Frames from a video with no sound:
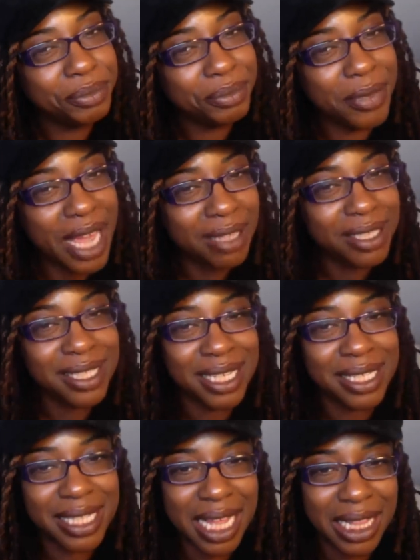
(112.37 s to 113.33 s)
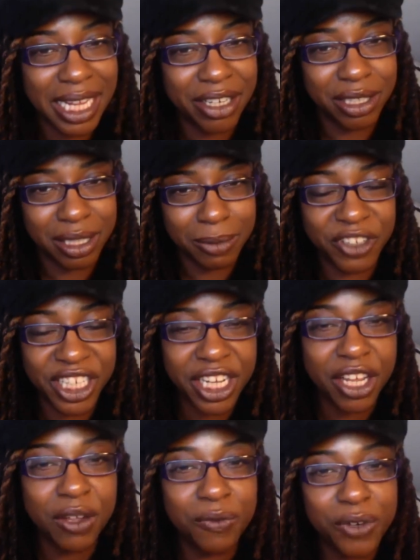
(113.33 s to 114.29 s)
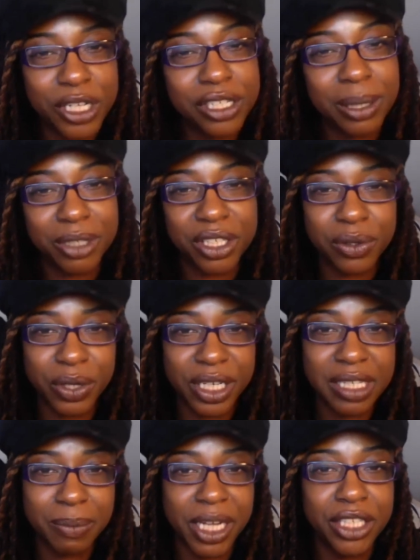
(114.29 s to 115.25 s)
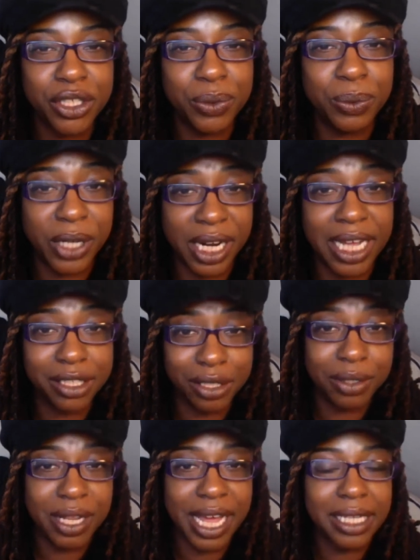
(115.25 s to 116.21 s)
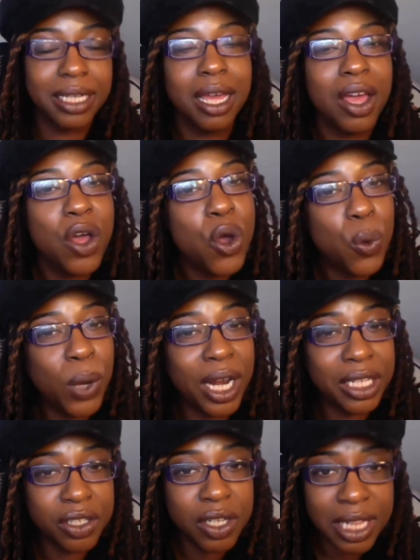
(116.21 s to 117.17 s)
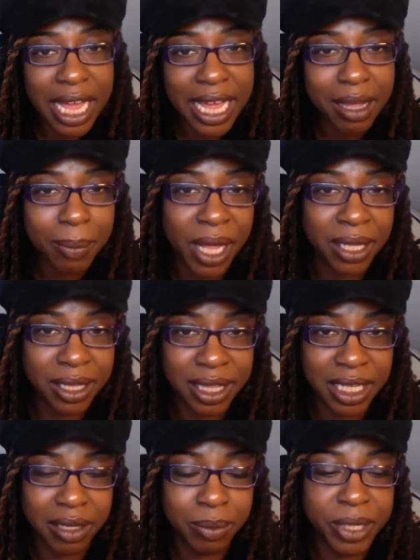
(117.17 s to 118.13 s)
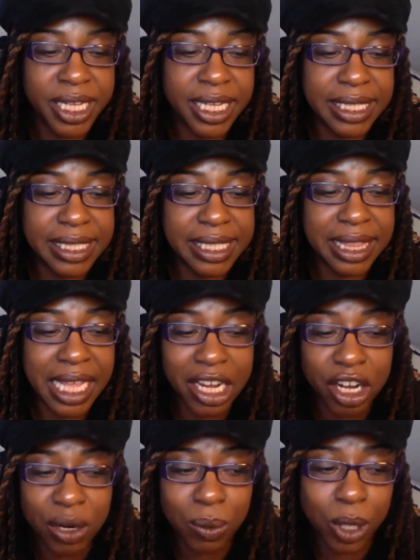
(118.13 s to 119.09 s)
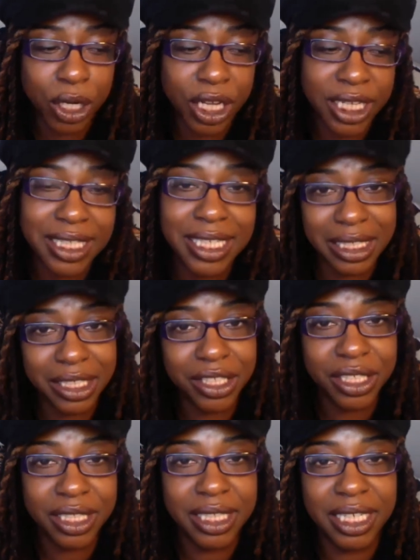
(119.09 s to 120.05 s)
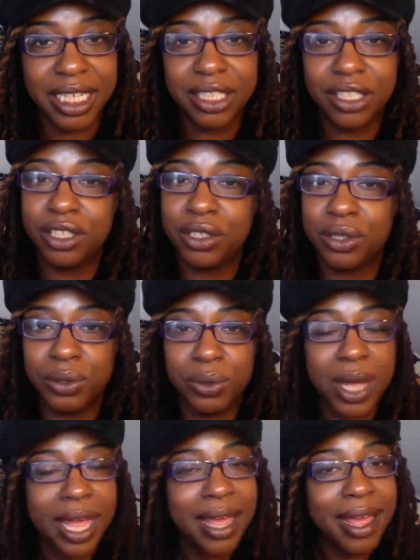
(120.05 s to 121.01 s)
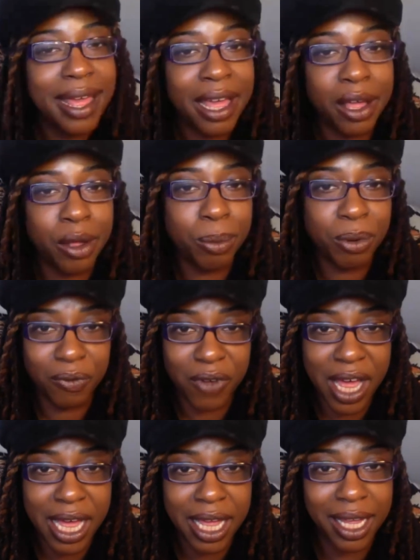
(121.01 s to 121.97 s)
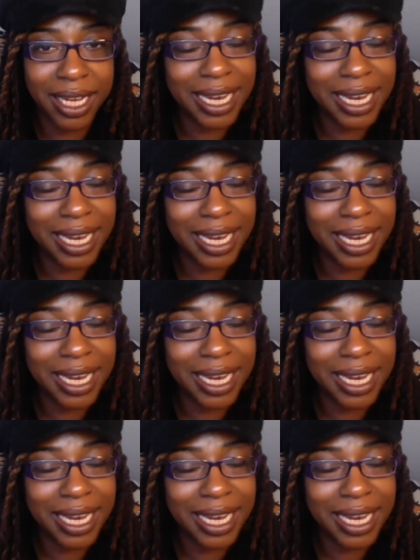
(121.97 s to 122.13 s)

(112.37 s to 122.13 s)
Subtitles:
I'll discuss that later in the video. First, I'm just going to explain to you what I do like. What I do like about them is they are working diligently to help provide